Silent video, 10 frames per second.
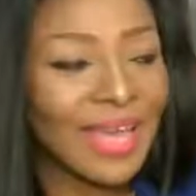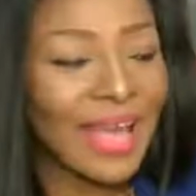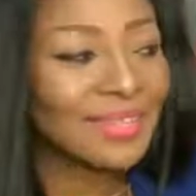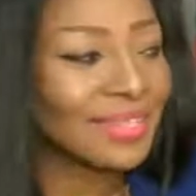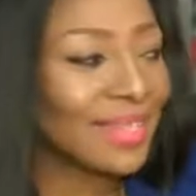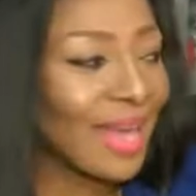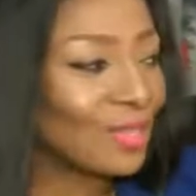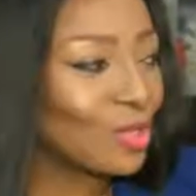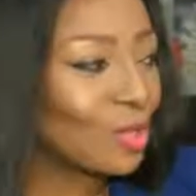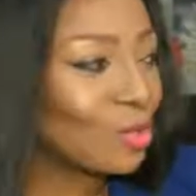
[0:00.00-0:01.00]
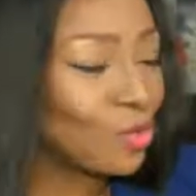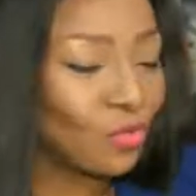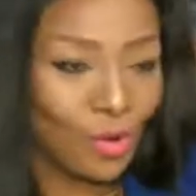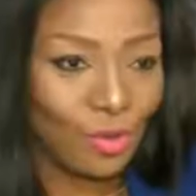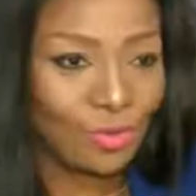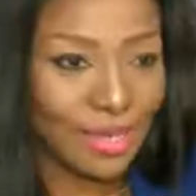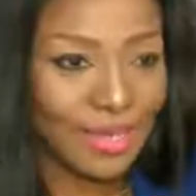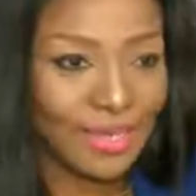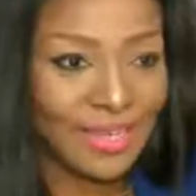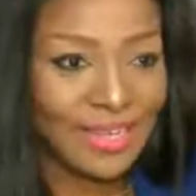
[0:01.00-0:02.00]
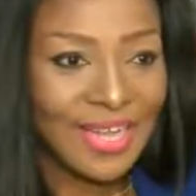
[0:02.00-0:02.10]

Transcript: The answer to that is sort of twofold, right?